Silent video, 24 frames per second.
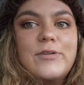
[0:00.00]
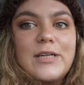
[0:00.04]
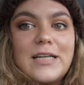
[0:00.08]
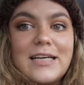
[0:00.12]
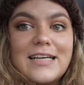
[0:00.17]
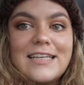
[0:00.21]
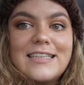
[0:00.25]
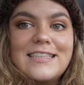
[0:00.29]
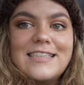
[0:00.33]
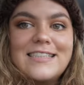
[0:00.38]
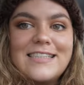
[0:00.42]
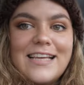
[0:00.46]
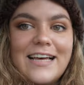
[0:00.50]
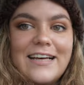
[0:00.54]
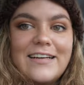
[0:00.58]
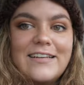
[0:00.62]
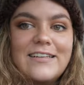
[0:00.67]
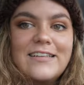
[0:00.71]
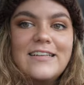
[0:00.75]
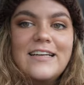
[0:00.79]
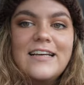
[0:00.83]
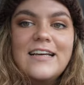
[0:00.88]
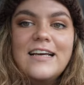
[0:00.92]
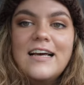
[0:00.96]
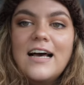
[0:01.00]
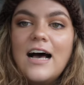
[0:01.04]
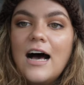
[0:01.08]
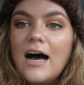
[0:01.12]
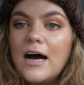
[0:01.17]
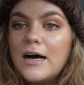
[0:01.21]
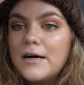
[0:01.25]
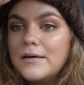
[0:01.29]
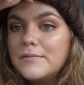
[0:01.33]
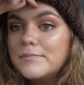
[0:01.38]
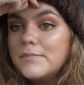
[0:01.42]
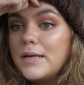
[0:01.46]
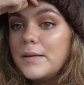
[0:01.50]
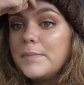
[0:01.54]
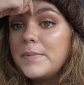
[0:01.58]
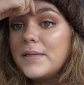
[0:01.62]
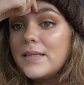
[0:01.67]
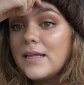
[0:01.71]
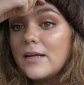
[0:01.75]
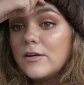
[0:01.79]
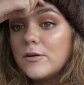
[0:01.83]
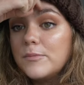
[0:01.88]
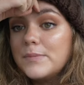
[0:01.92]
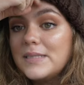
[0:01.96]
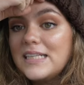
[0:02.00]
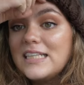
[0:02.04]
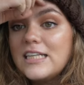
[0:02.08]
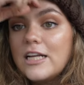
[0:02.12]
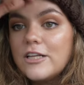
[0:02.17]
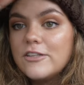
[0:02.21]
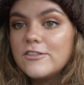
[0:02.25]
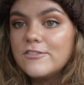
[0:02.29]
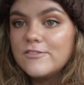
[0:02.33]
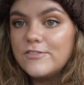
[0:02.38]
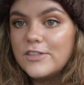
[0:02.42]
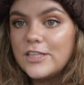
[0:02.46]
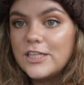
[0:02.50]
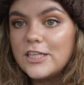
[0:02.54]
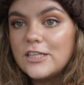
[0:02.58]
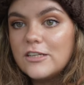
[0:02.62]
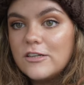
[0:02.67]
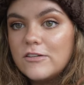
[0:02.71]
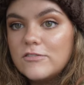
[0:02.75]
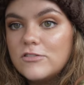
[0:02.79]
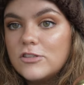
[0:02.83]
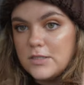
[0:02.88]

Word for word: what I can sell. Um, maybe that'll be another video.